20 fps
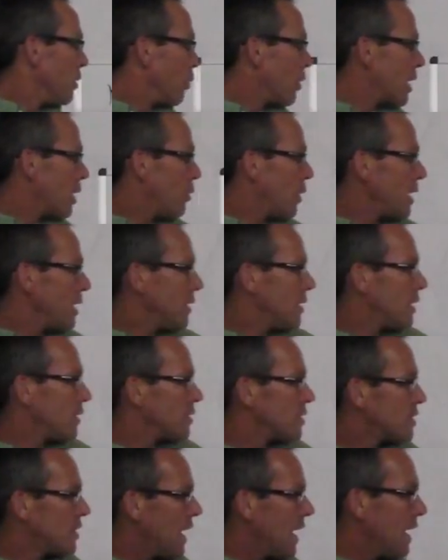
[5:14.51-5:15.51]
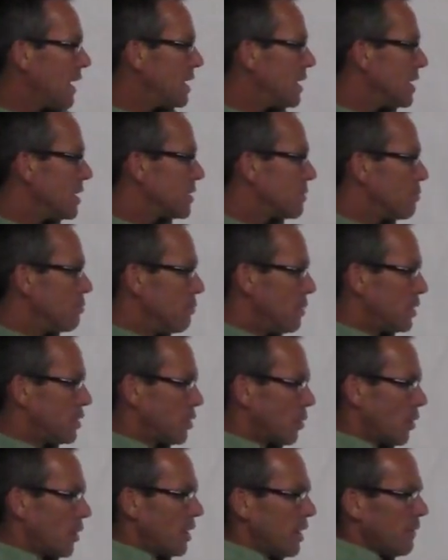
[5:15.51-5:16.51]
What I want you to understand is
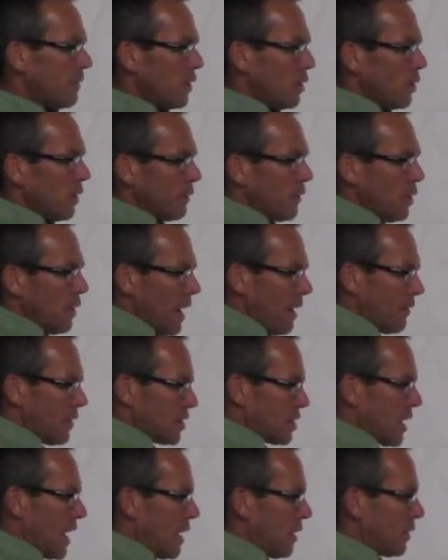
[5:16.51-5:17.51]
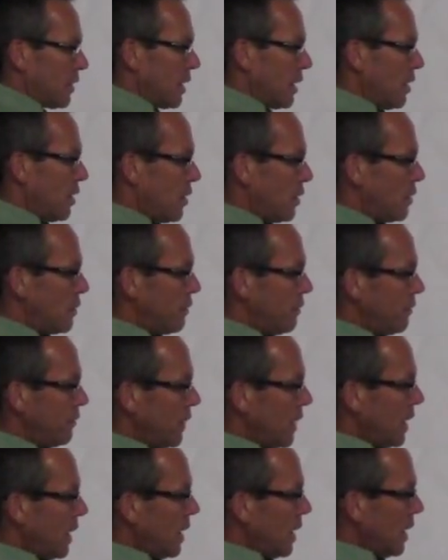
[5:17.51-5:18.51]
majority of you, if you have a child at home,
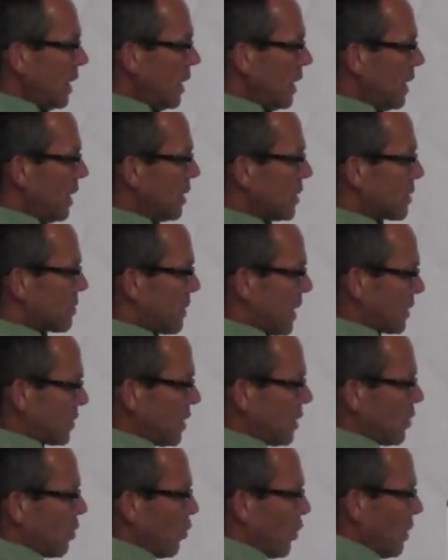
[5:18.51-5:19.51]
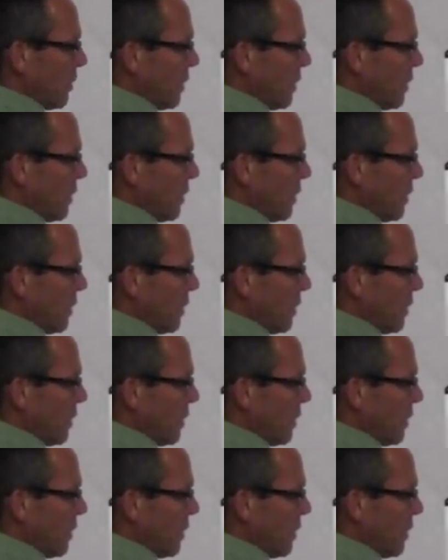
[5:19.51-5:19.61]
eh, especially the